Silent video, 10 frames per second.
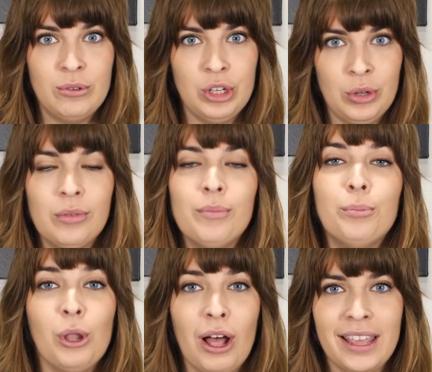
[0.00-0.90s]
too,
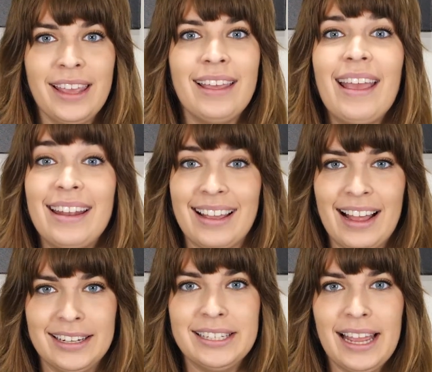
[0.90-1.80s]
blogging and
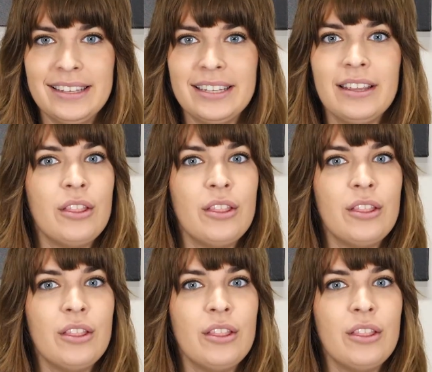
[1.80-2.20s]
content.